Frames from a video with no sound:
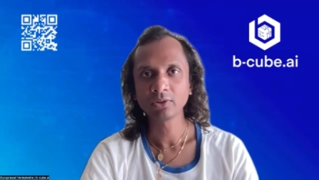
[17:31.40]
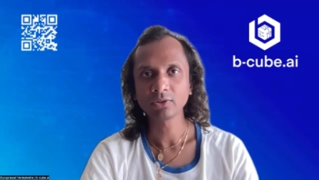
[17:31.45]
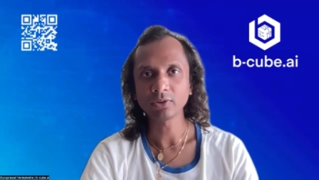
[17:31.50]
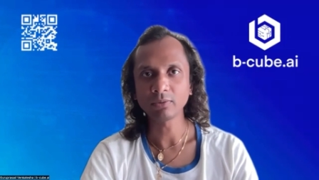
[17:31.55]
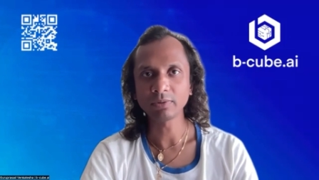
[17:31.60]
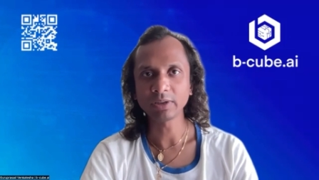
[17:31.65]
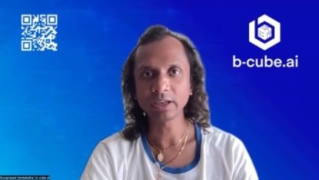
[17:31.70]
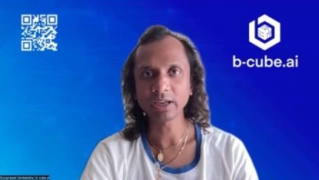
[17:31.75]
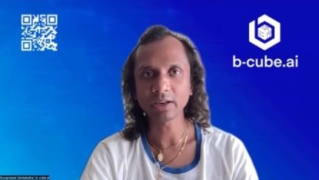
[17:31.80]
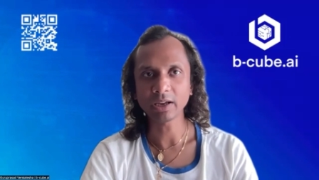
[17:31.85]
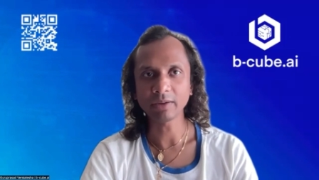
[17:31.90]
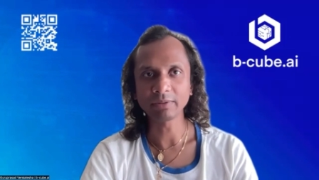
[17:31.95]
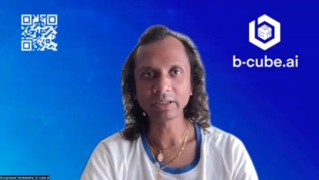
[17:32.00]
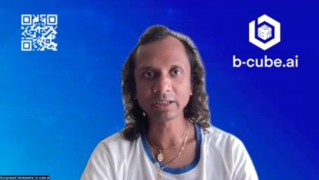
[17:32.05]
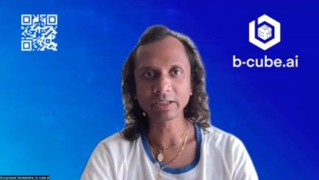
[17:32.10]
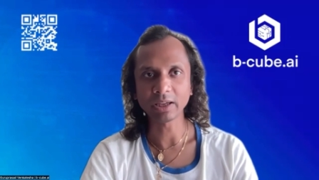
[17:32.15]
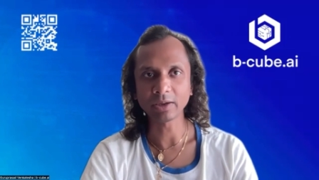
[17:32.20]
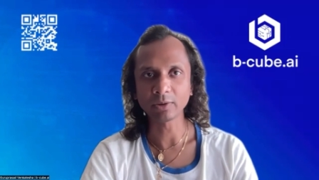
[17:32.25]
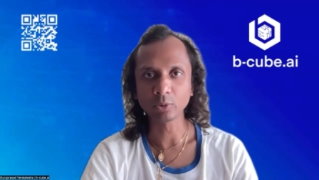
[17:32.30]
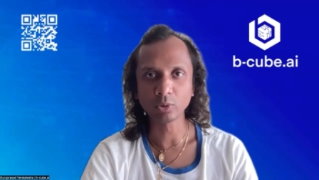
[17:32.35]
So we are
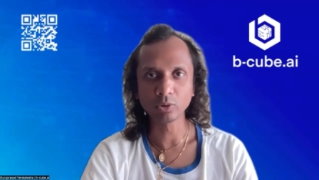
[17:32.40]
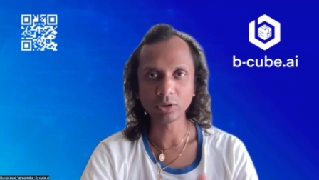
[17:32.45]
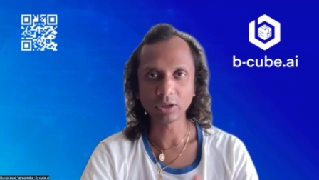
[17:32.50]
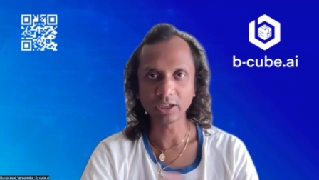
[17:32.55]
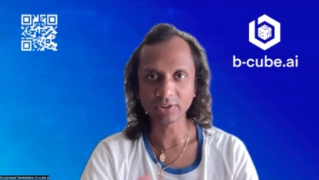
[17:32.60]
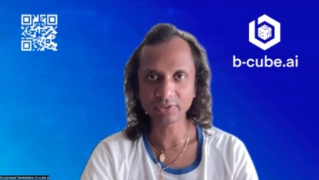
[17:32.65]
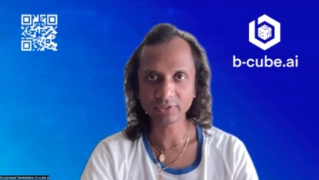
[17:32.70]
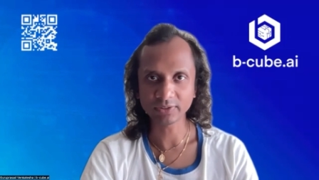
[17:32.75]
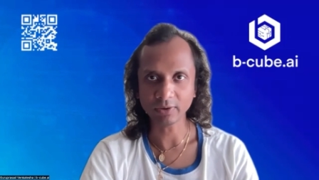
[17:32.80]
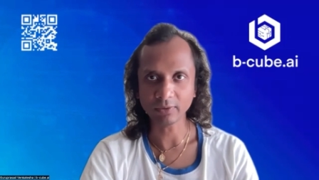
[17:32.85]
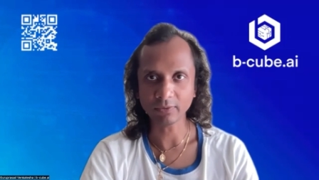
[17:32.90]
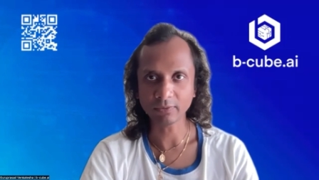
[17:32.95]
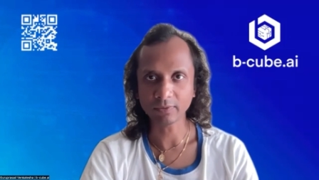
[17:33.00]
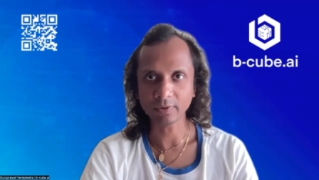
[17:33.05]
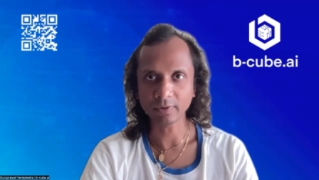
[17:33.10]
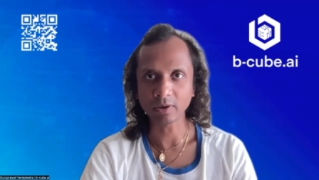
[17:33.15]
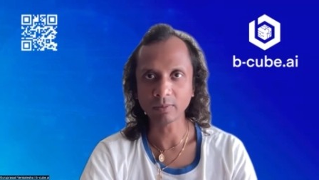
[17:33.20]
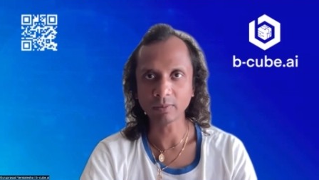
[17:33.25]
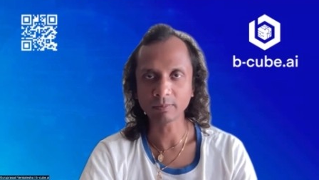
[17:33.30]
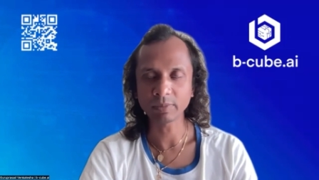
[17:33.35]
having like good list of
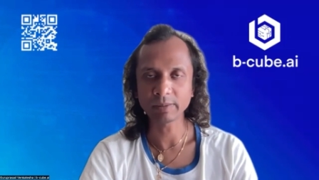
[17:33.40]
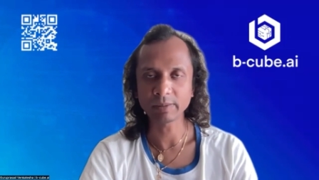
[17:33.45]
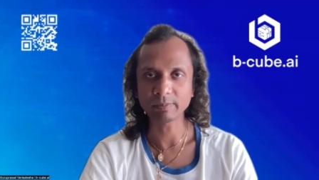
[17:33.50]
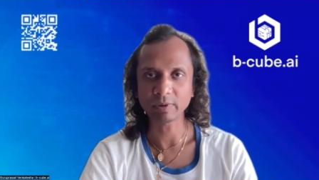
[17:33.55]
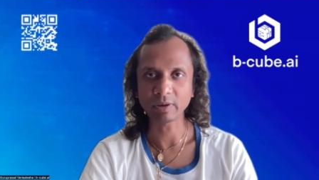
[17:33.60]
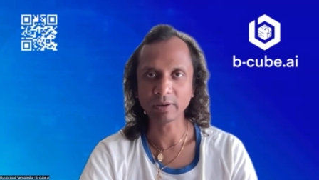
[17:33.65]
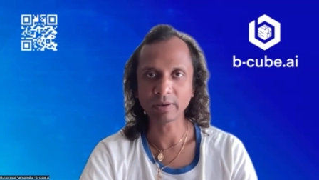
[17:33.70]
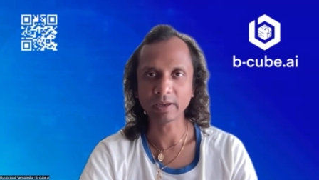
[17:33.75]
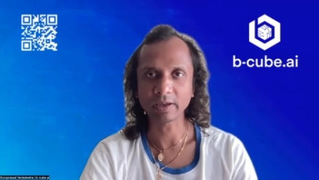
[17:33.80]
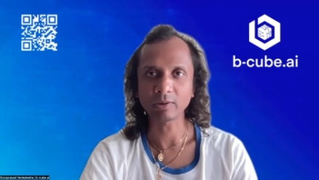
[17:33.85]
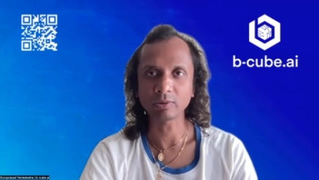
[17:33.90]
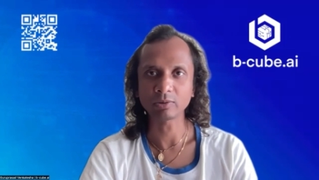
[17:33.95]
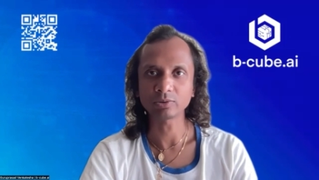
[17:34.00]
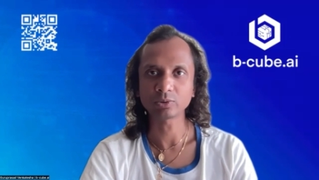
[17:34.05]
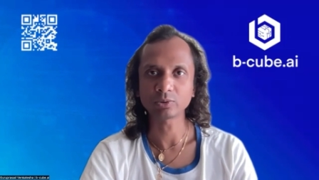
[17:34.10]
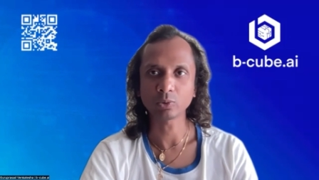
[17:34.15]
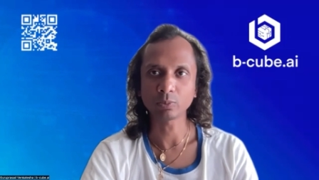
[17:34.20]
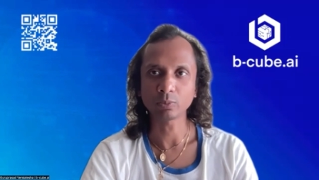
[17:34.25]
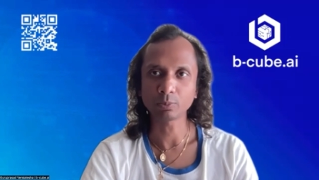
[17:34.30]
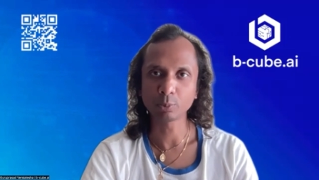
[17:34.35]
uh, people now
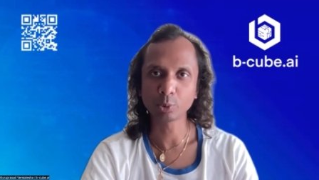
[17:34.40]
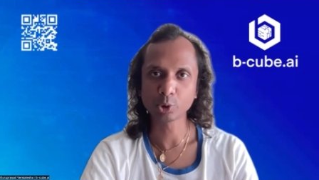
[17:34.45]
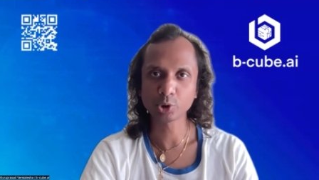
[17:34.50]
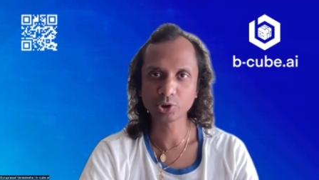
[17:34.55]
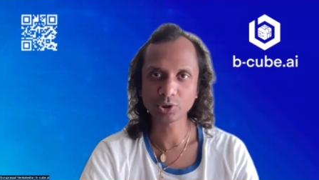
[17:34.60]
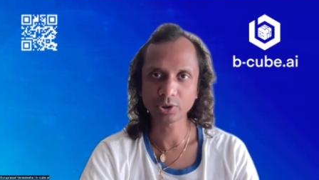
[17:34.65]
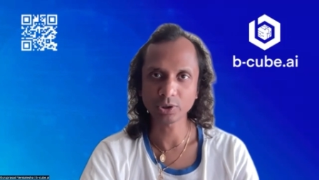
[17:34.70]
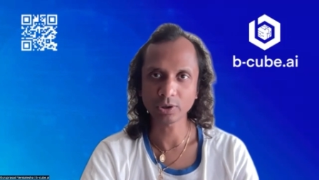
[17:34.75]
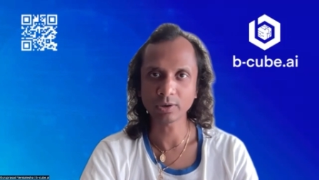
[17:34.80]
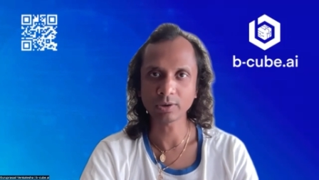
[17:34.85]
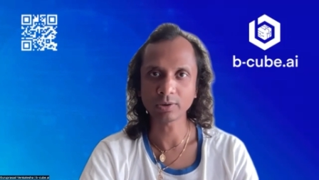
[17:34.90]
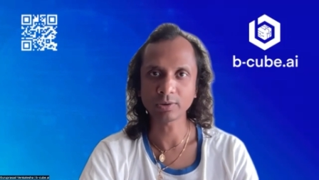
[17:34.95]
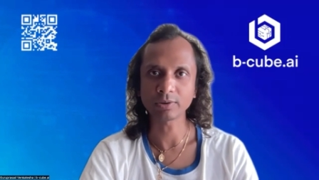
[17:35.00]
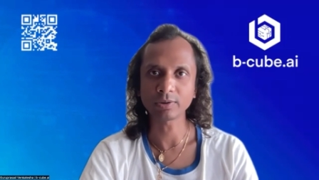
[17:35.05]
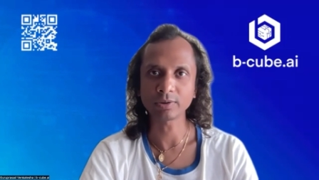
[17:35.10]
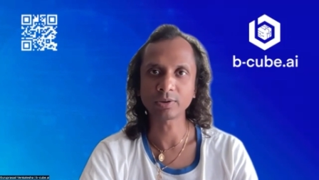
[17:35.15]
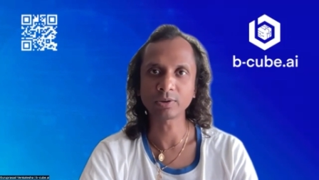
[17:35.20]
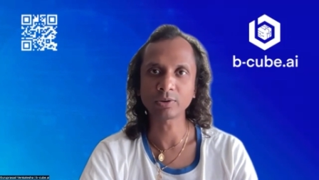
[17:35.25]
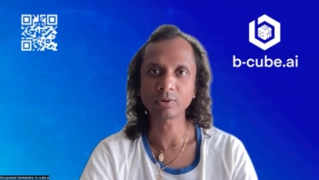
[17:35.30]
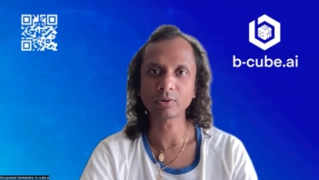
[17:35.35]
to push, uh,
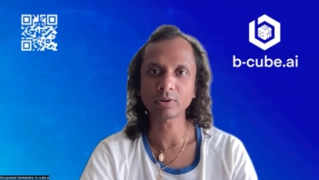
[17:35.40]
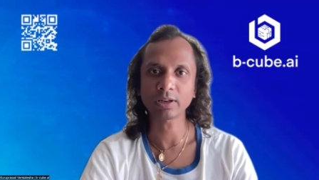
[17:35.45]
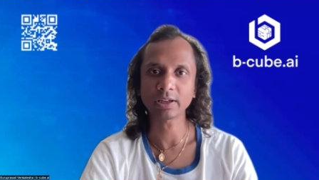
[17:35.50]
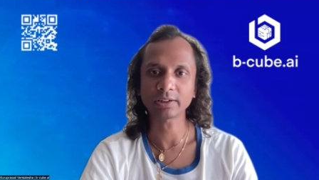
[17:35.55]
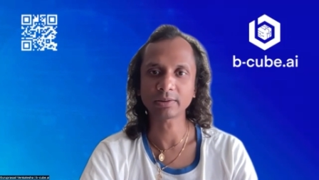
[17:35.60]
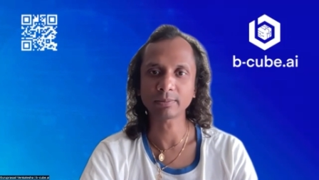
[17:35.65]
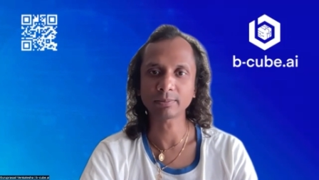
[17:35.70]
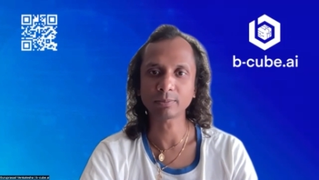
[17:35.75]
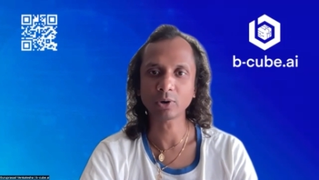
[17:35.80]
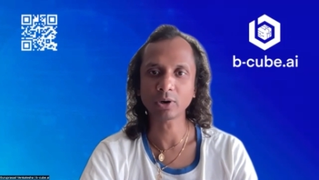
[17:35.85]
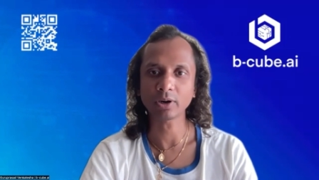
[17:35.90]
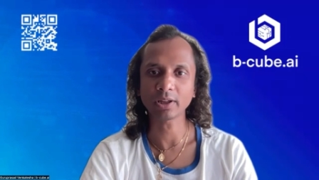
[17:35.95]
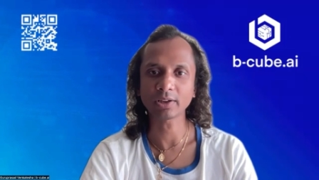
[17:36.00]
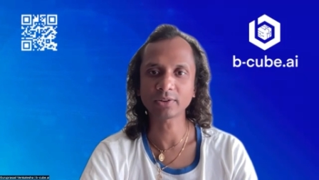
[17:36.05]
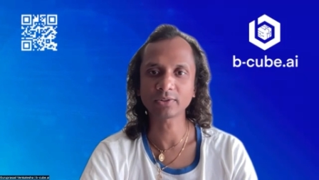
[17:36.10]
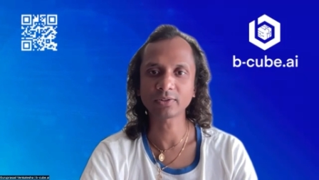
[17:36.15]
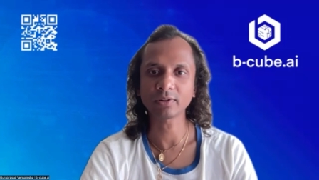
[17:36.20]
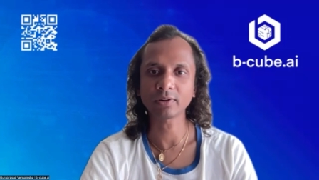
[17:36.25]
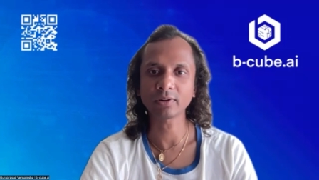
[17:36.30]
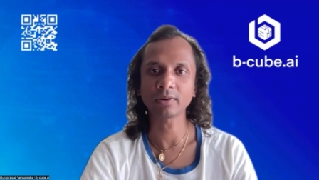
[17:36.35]
you know, like the
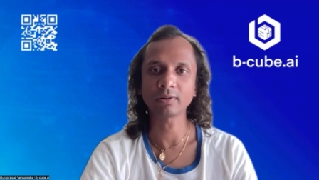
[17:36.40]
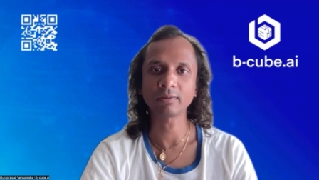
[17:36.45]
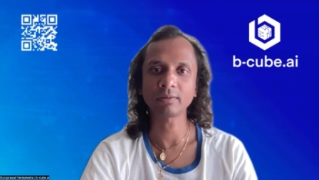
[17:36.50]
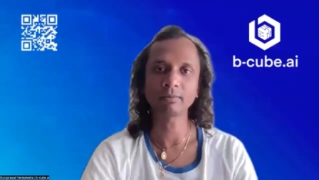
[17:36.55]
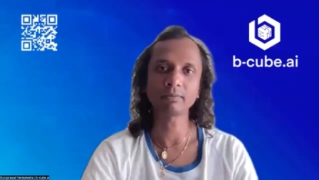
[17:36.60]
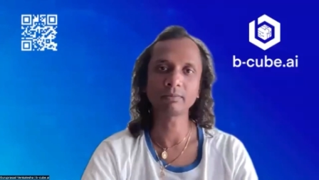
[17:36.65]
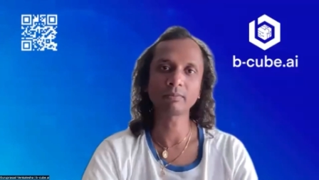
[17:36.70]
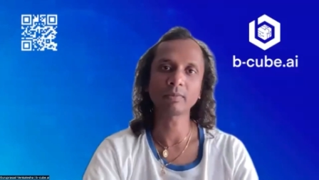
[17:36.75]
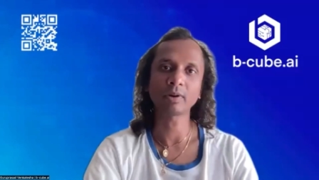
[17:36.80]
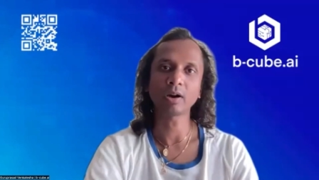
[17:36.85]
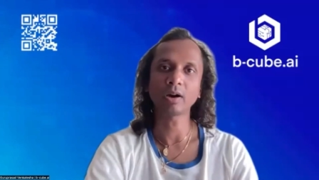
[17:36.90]
products um,